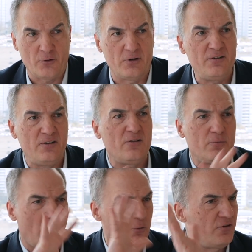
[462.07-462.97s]
So this
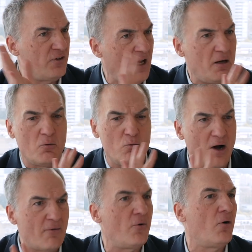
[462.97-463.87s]
is, I would say,
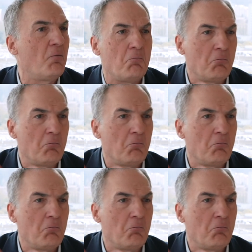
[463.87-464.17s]
rather,